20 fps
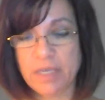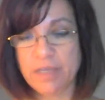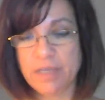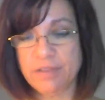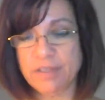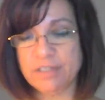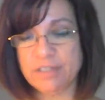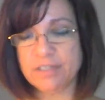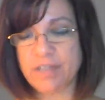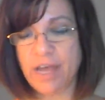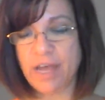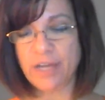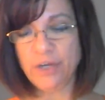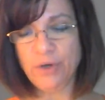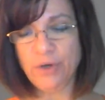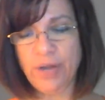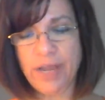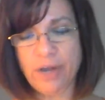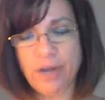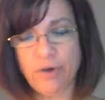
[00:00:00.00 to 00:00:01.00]
The
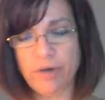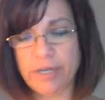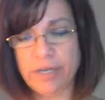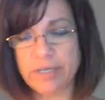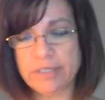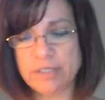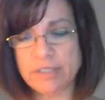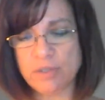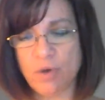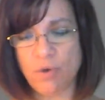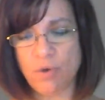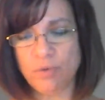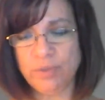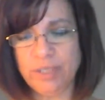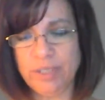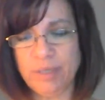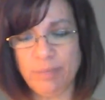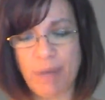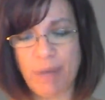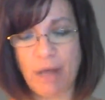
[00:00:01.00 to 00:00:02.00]
entire area is
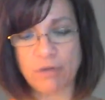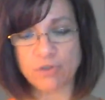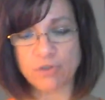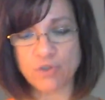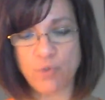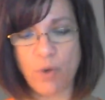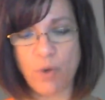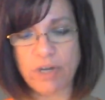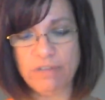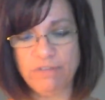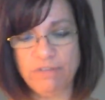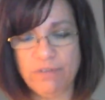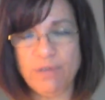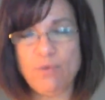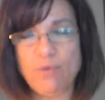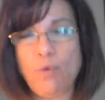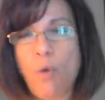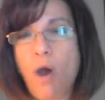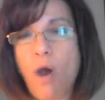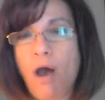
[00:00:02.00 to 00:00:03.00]
only about 20
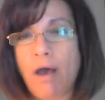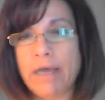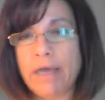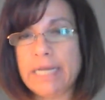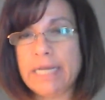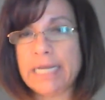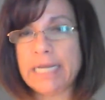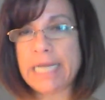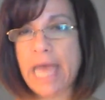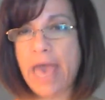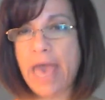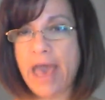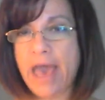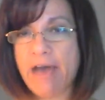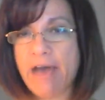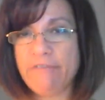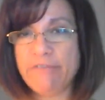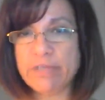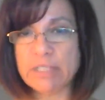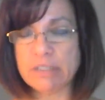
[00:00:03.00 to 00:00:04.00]
feet wide and
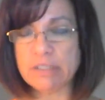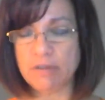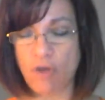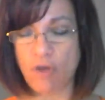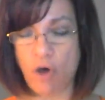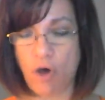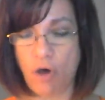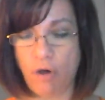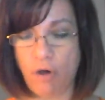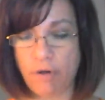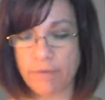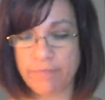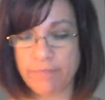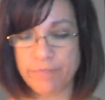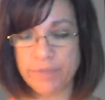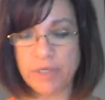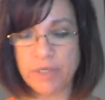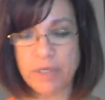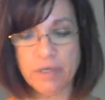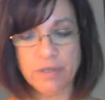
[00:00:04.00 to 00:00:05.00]
half as long.
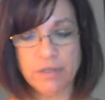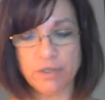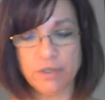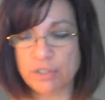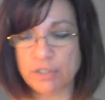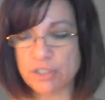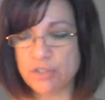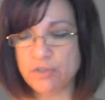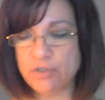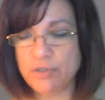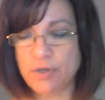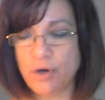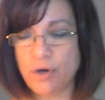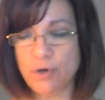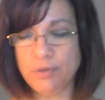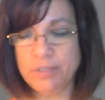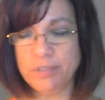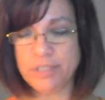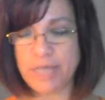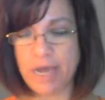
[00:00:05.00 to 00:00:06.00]
There is
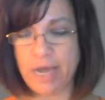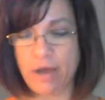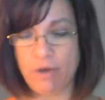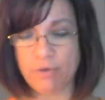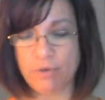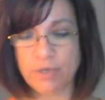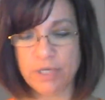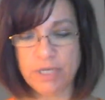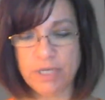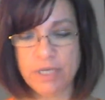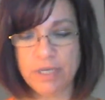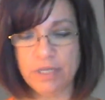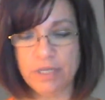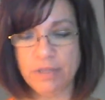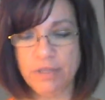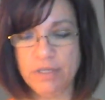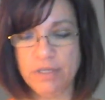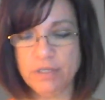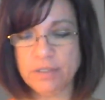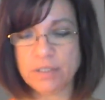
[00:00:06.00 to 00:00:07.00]
no doubt
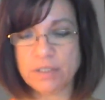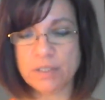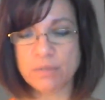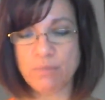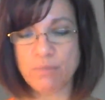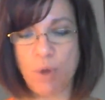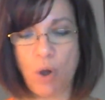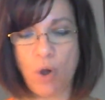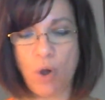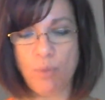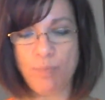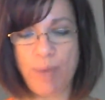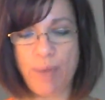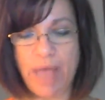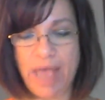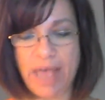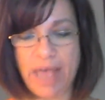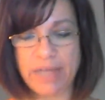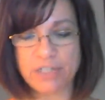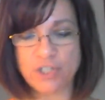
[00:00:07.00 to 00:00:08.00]
this small
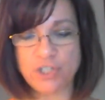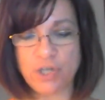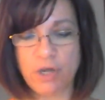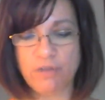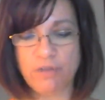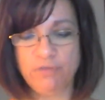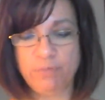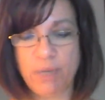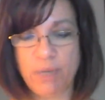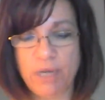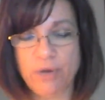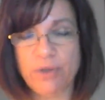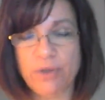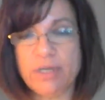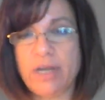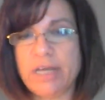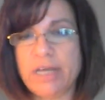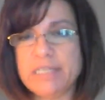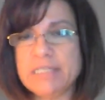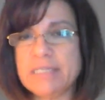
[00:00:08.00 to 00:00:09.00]
patch of
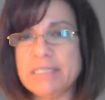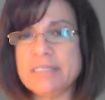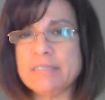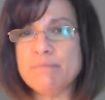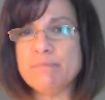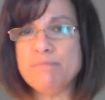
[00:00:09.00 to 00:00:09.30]
paradise is